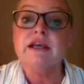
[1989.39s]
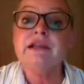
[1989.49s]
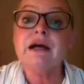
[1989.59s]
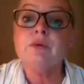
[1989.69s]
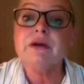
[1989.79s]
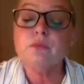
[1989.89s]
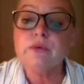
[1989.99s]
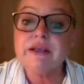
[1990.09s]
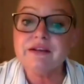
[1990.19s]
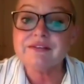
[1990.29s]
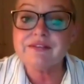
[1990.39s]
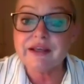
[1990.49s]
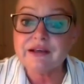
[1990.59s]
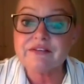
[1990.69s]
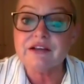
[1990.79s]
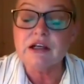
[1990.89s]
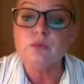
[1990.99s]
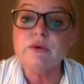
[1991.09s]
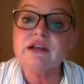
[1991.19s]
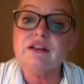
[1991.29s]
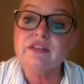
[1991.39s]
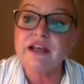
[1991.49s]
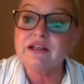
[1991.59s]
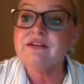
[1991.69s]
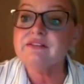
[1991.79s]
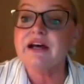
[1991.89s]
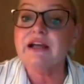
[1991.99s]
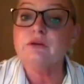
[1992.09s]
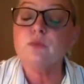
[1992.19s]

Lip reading: Now at week 6 we can then decide